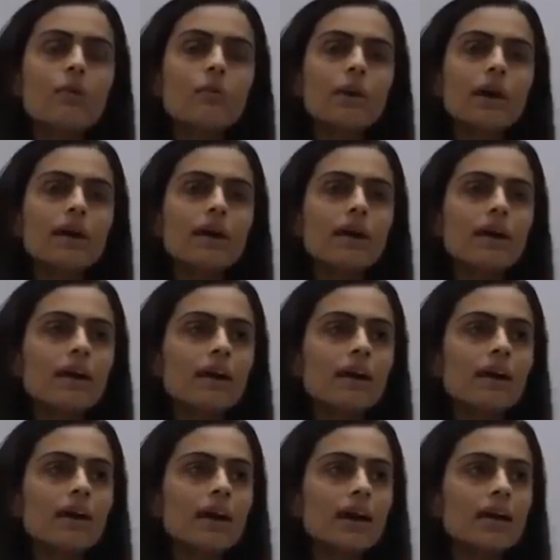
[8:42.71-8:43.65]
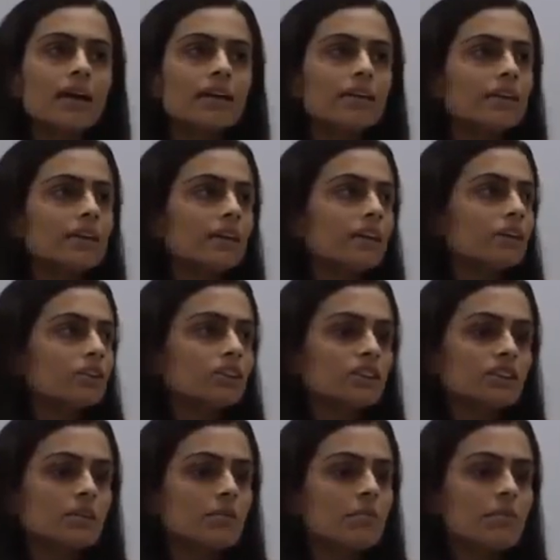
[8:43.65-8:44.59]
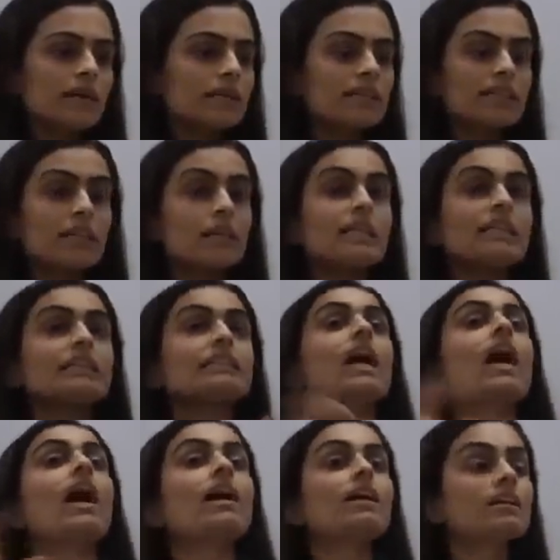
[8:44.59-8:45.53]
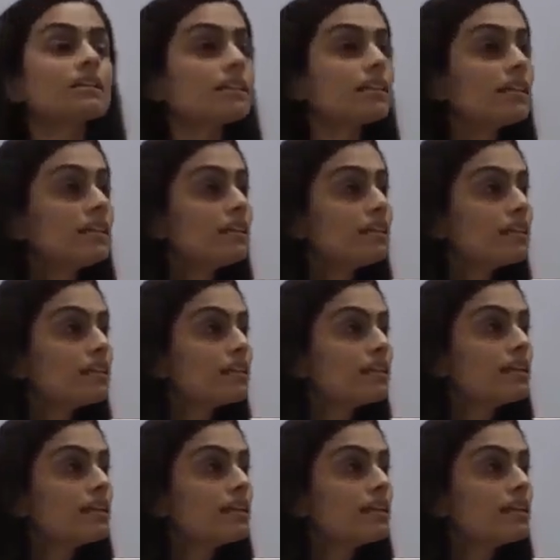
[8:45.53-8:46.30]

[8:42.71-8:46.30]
where either submit entirely